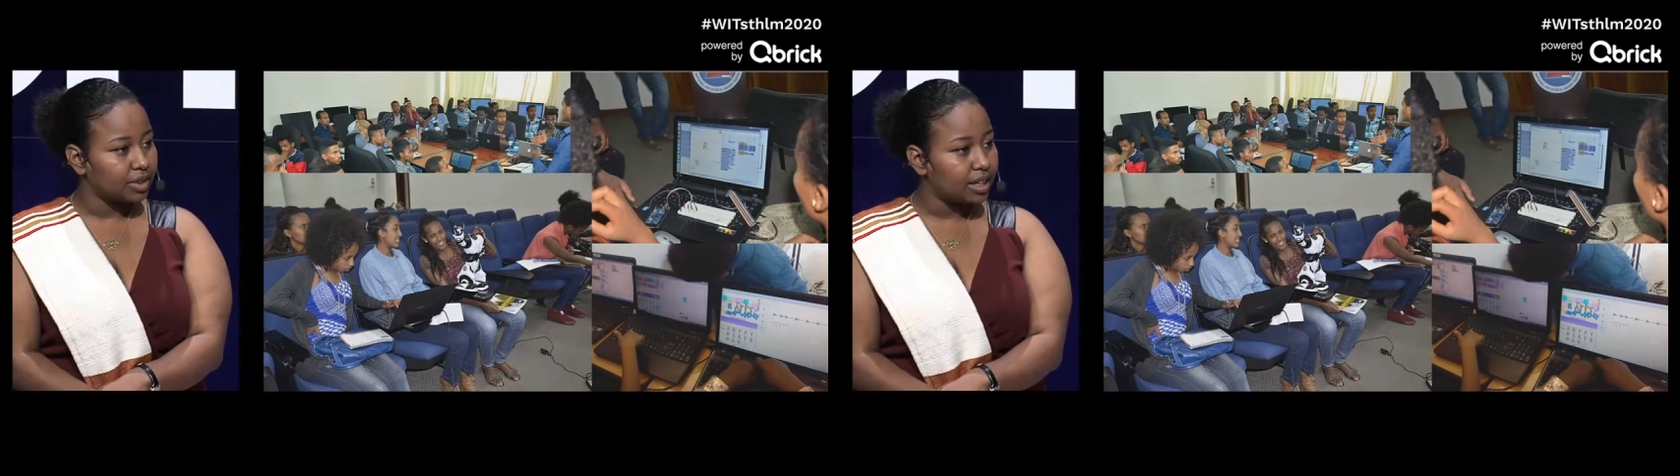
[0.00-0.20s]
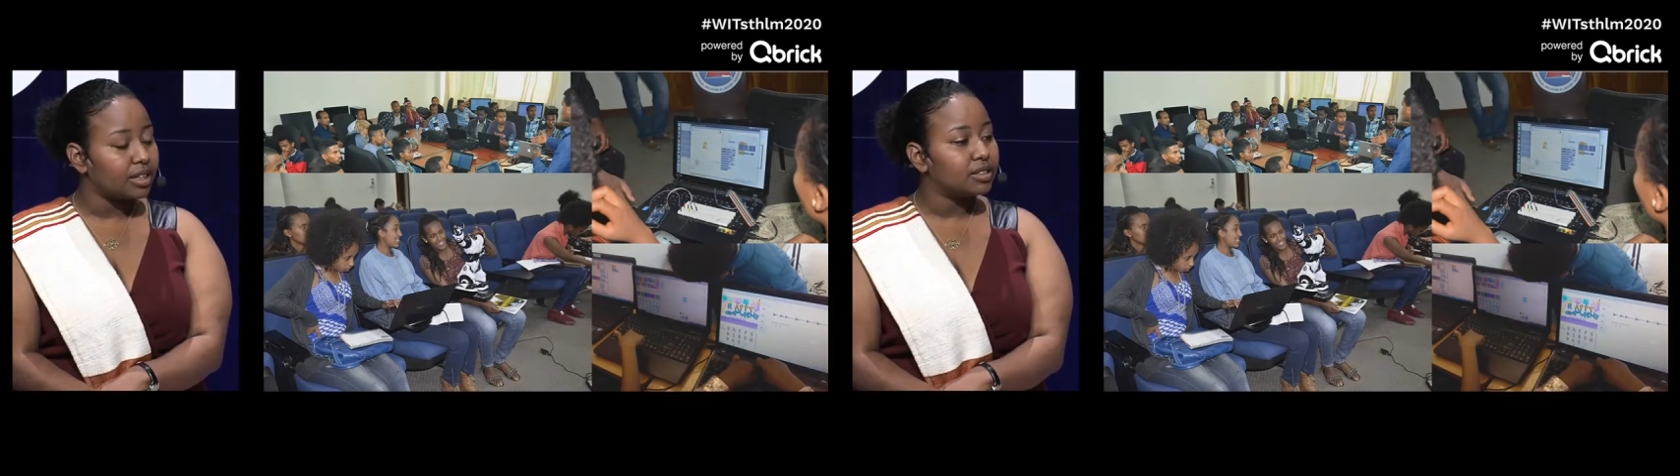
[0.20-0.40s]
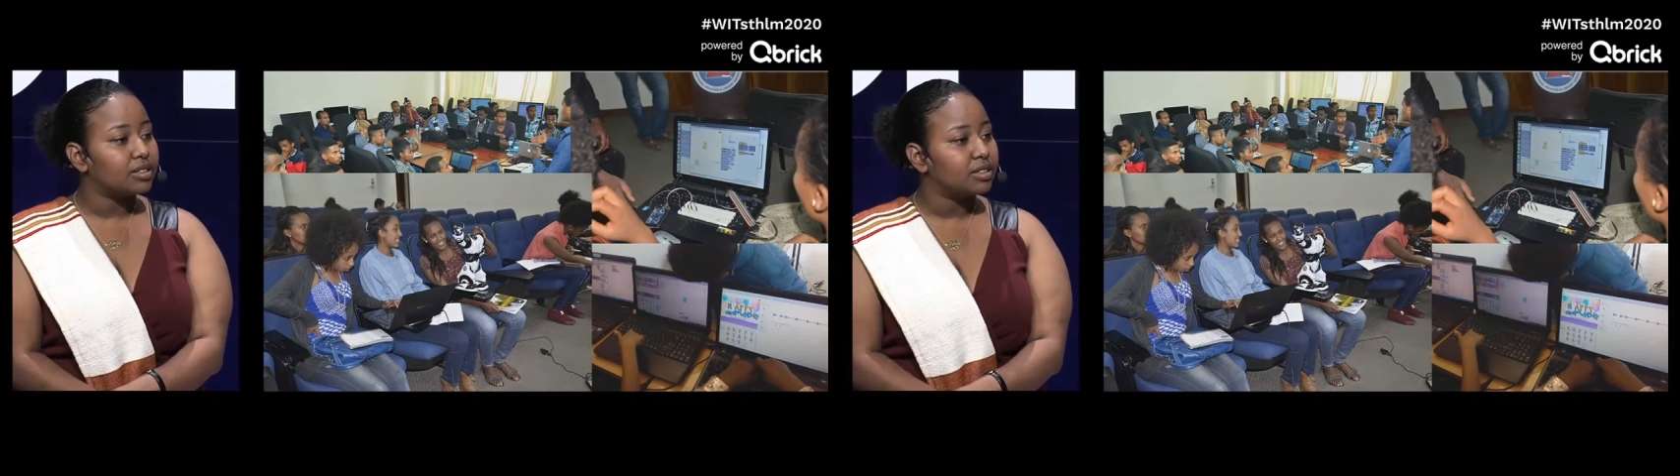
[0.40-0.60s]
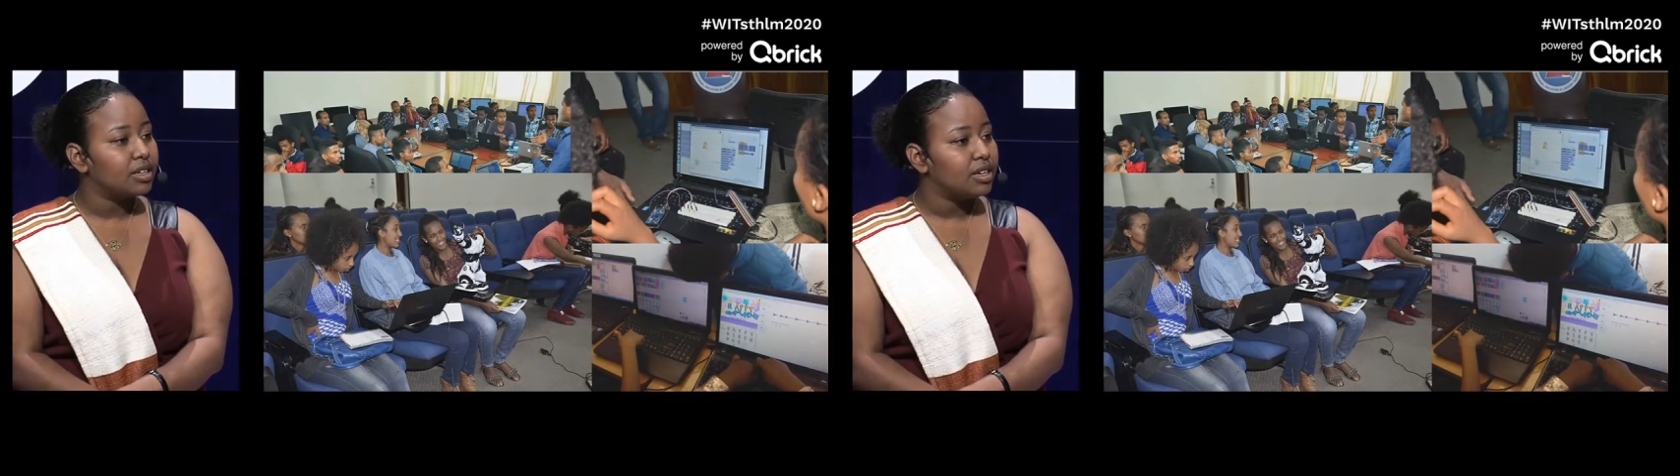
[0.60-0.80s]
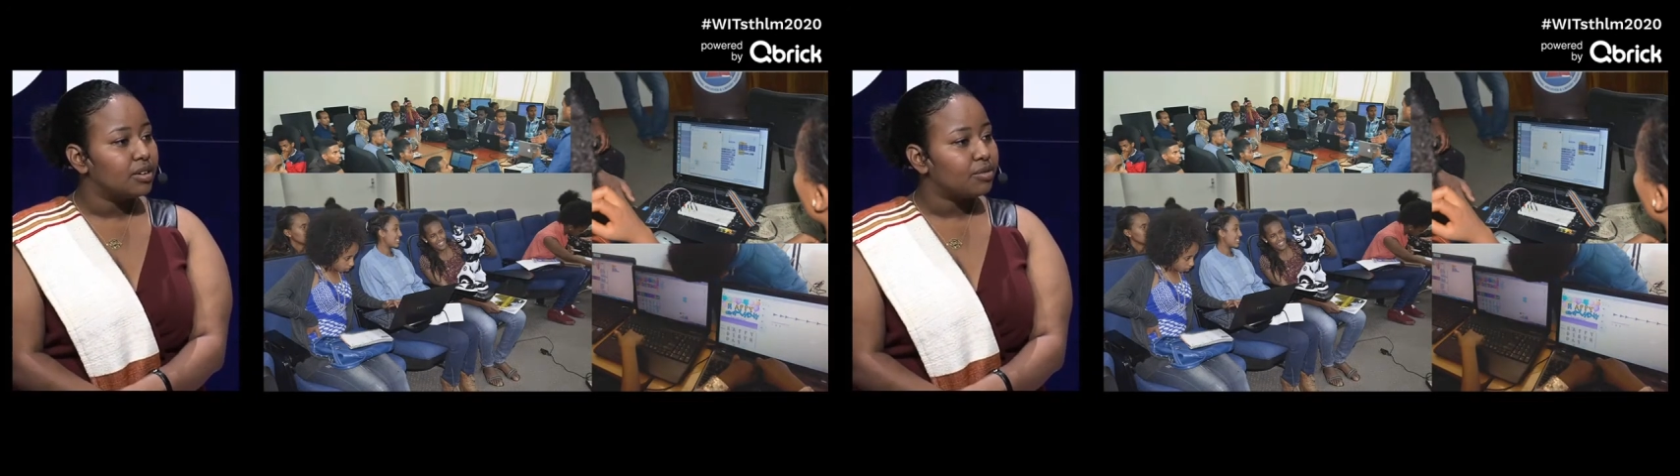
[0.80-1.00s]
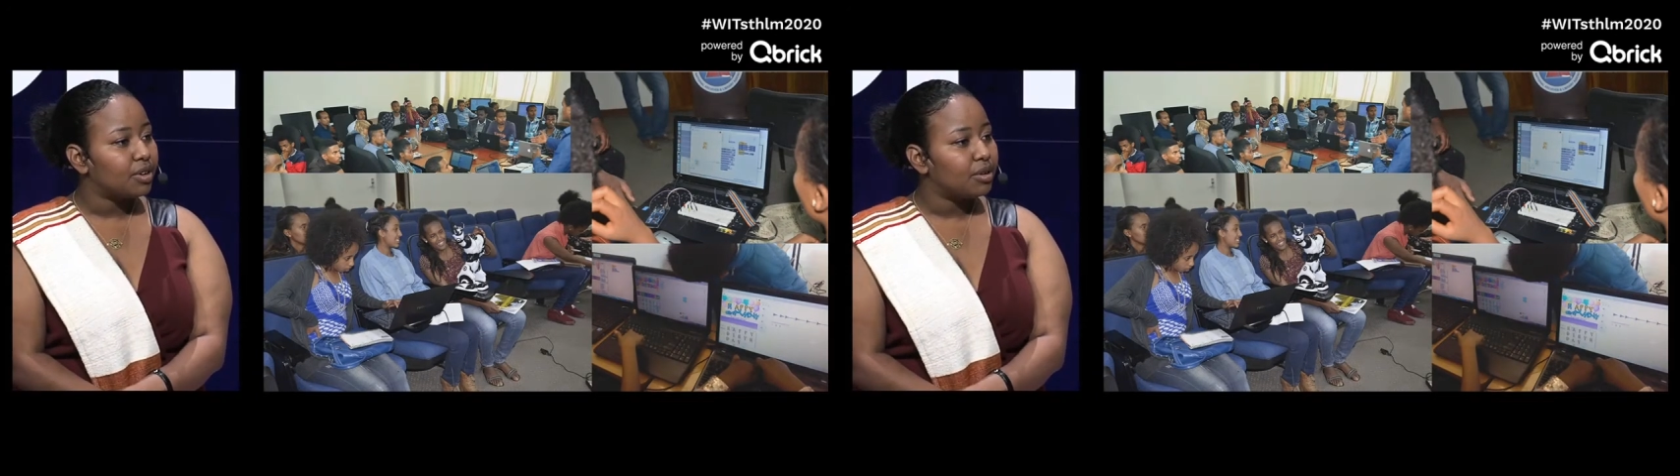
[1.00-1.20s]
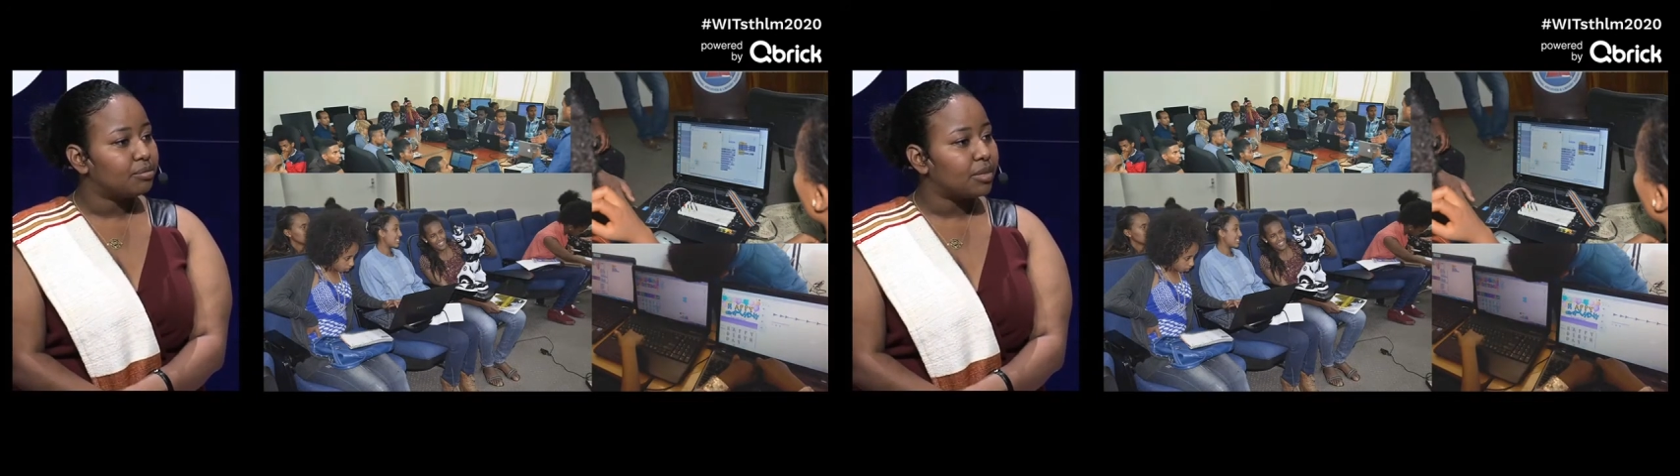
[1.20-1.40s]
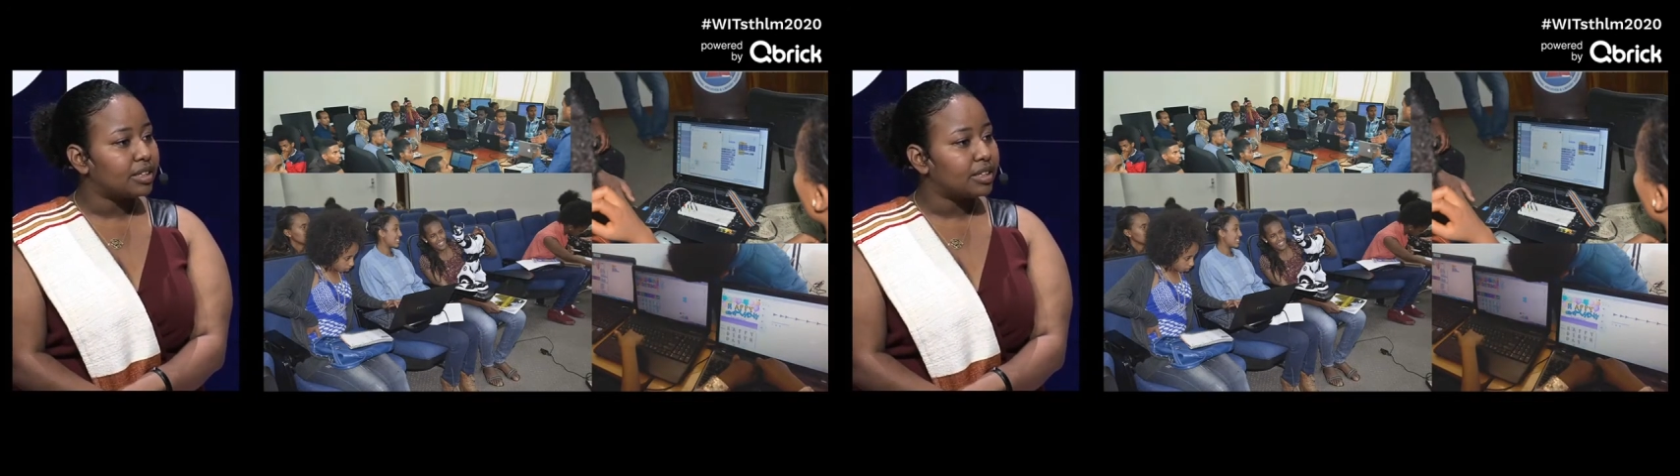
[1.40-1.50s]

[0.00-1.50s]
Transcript: kids from